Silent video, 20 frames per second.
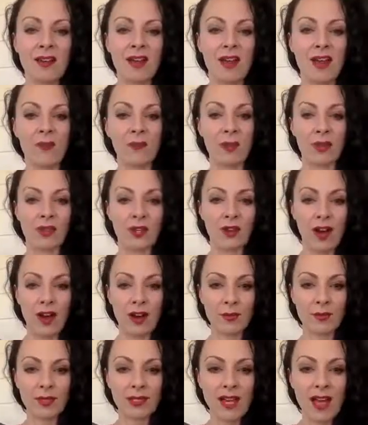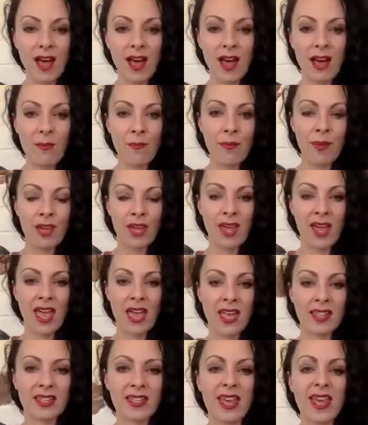with your arms up,
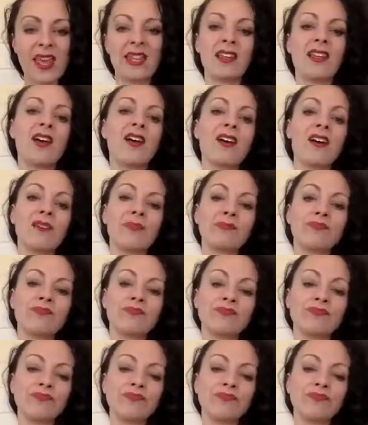and then